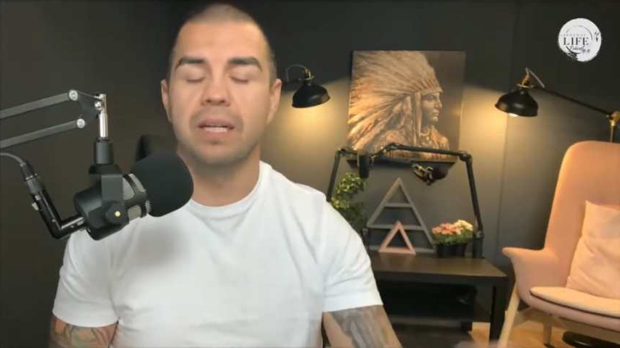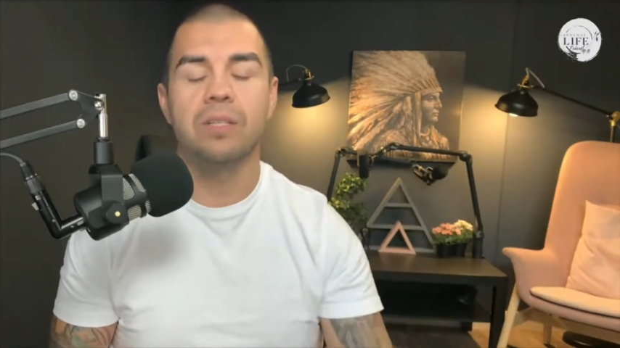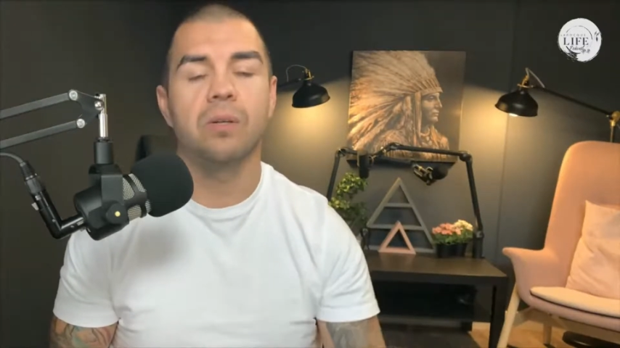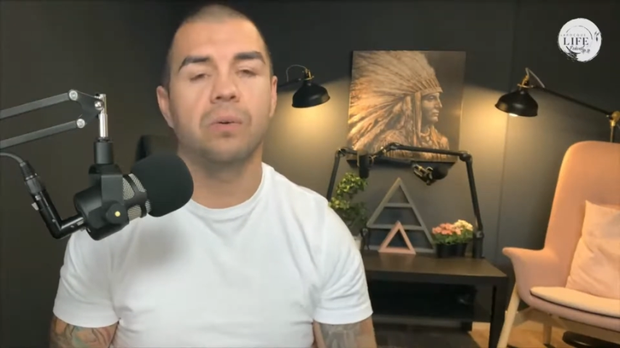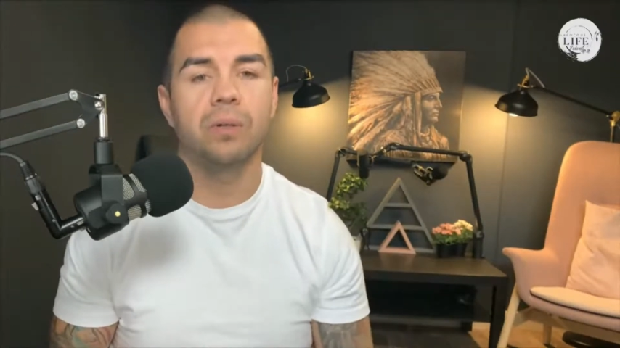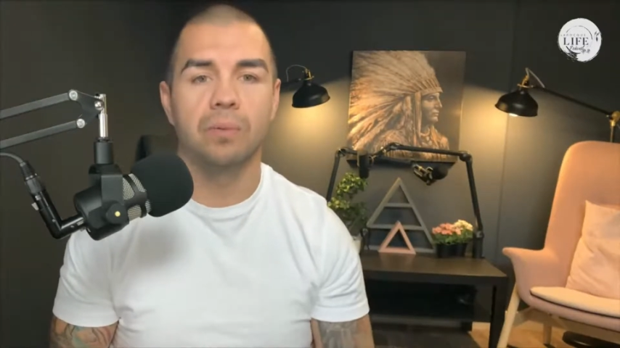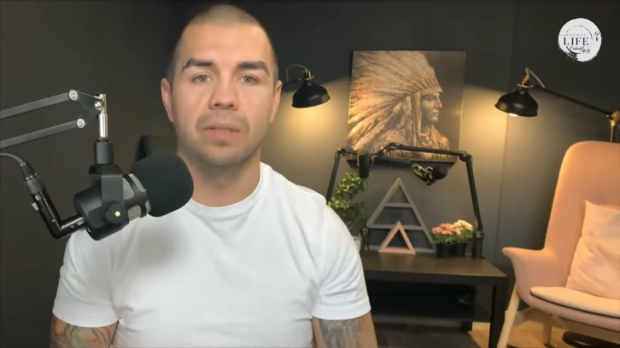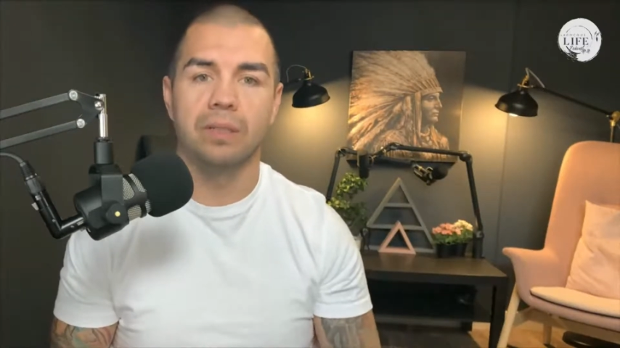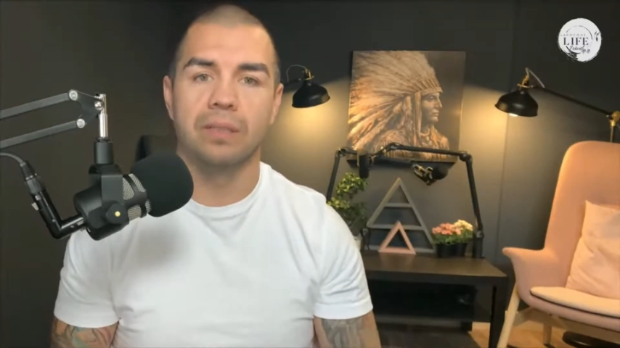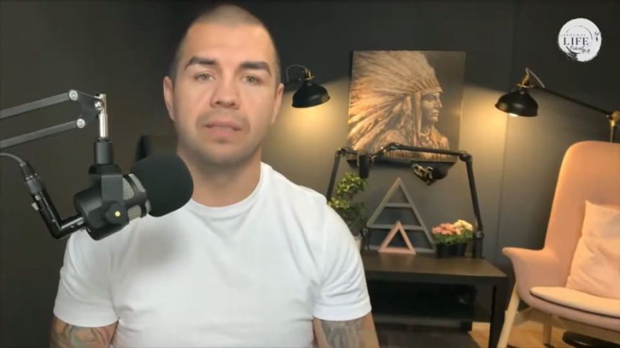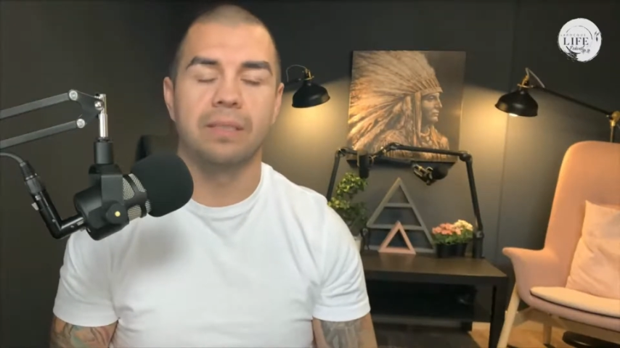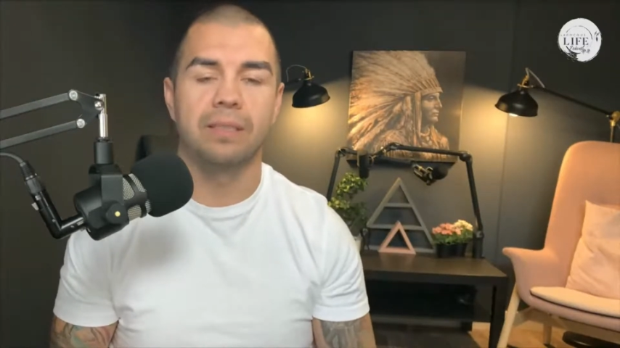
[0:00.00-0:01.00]
I know it
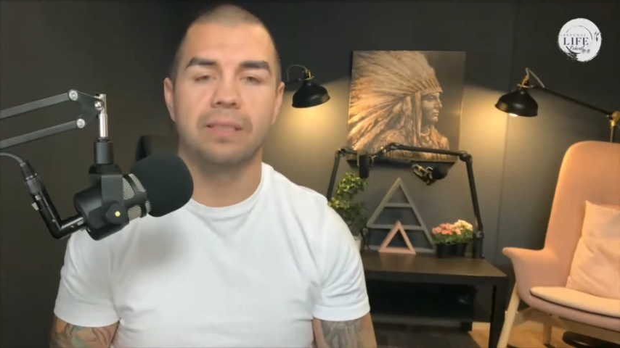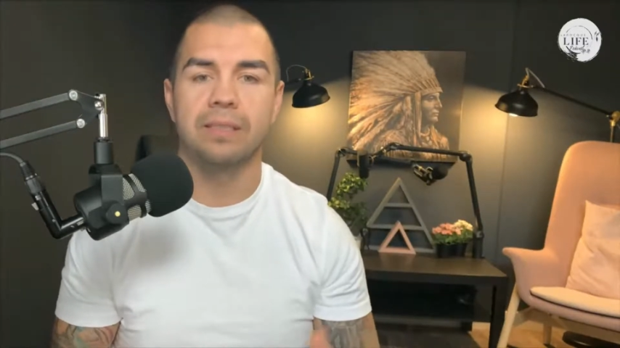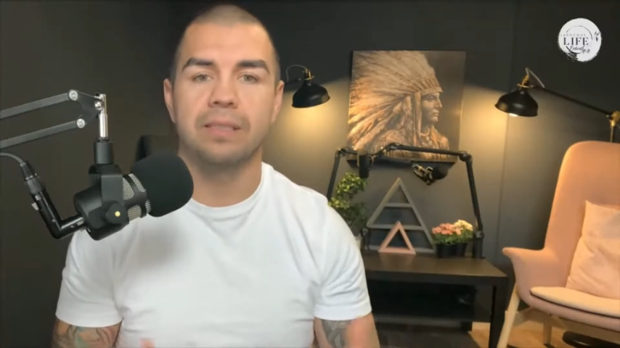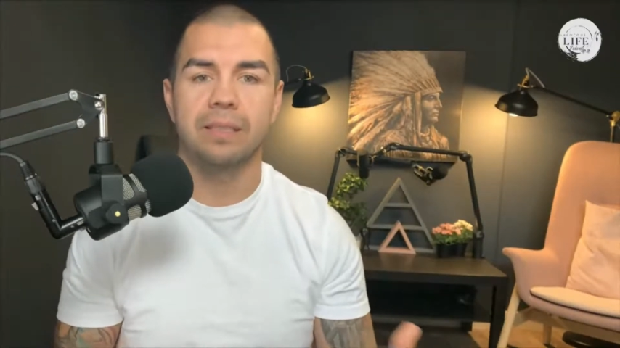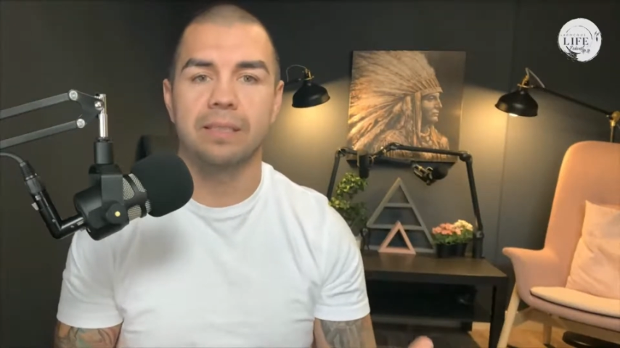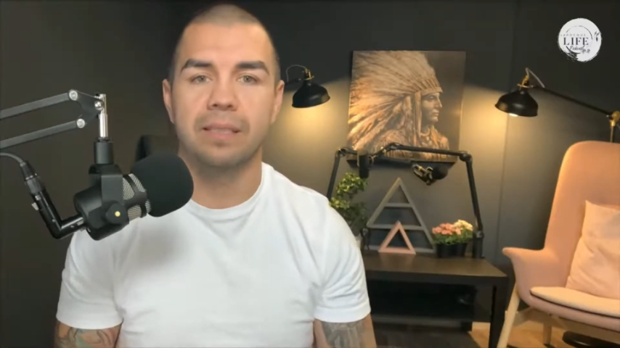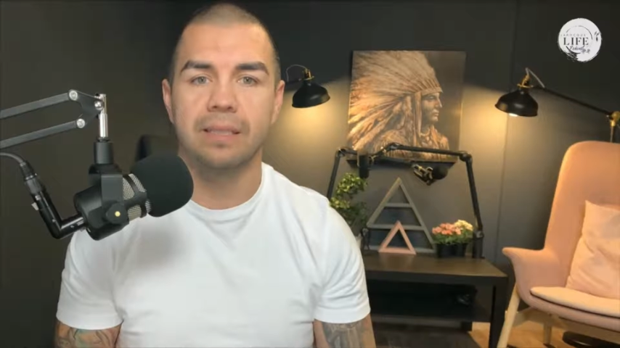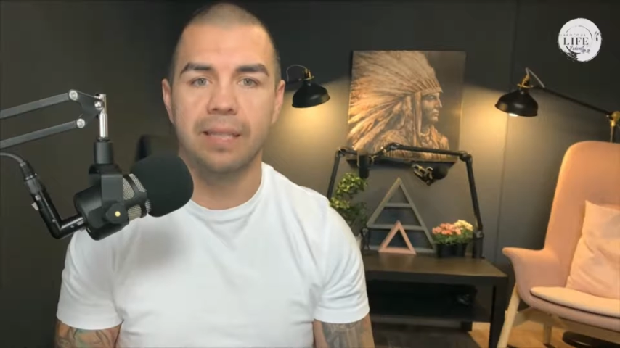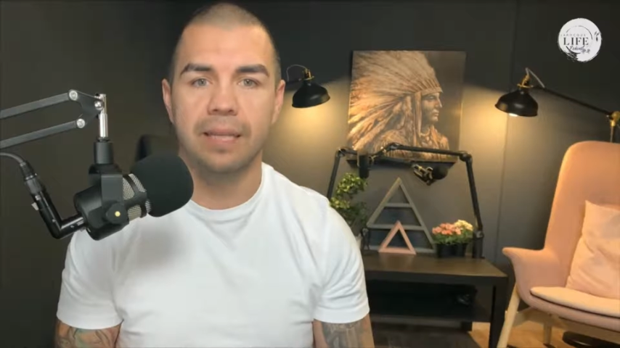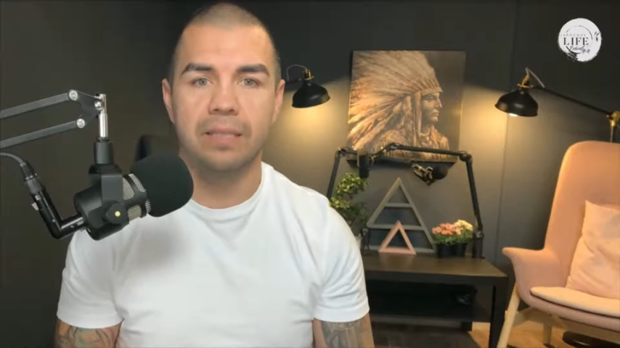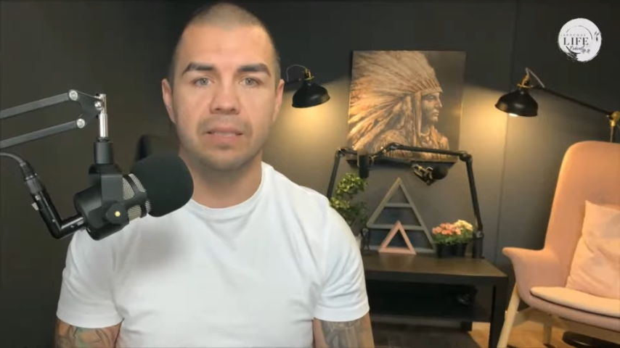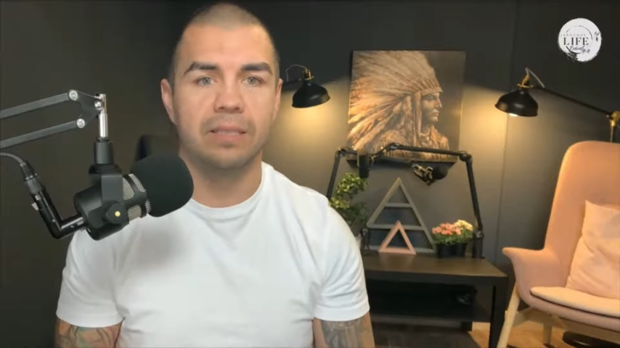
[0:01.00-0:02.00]
will. It's
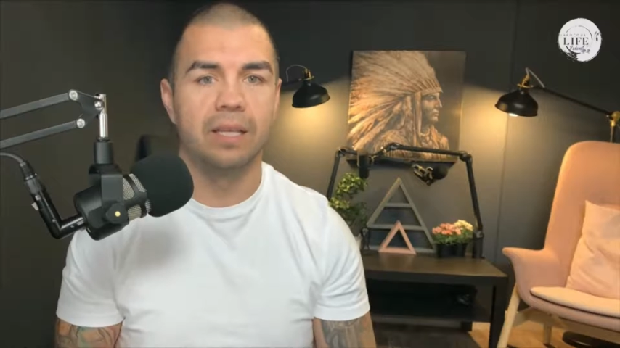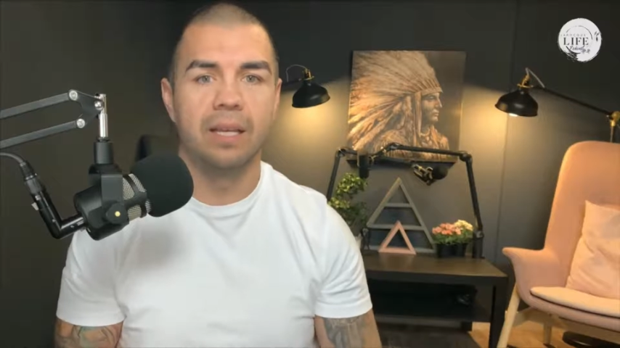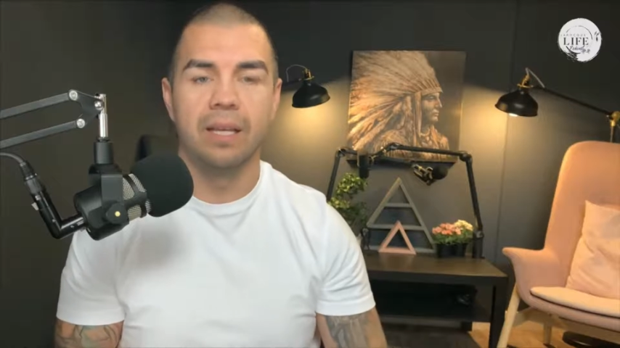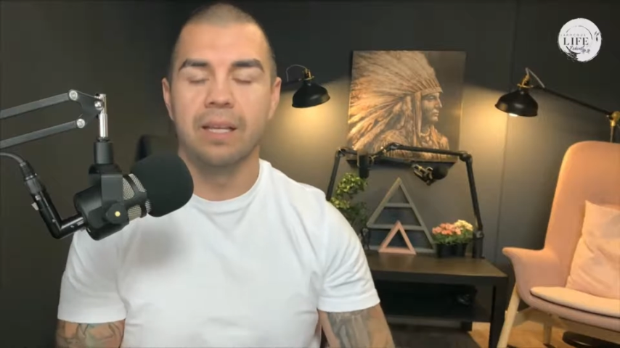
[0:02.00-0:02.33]
contagious.